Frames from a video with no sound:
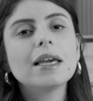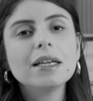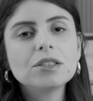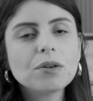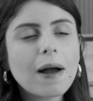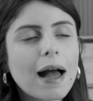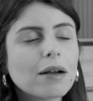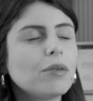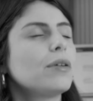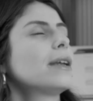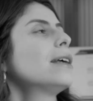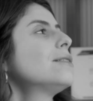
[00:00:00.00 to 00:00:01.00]
the space
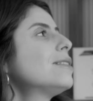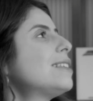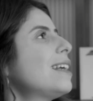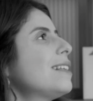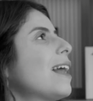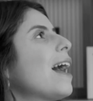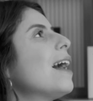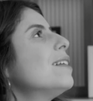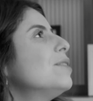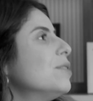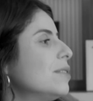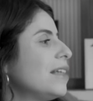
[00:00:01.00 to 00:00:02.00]
to close? Tick
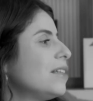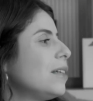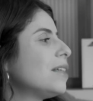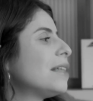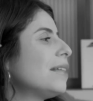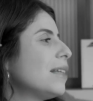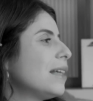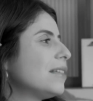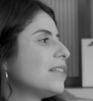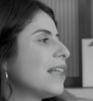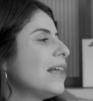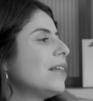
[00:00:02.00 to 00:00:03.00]
tock,
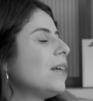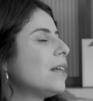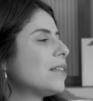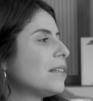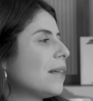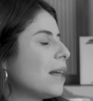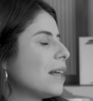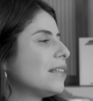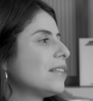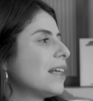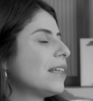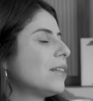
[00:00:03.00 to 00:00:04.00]
tick tock, tick
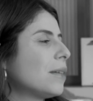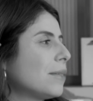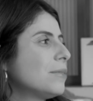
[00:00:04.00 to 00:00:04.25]
tock.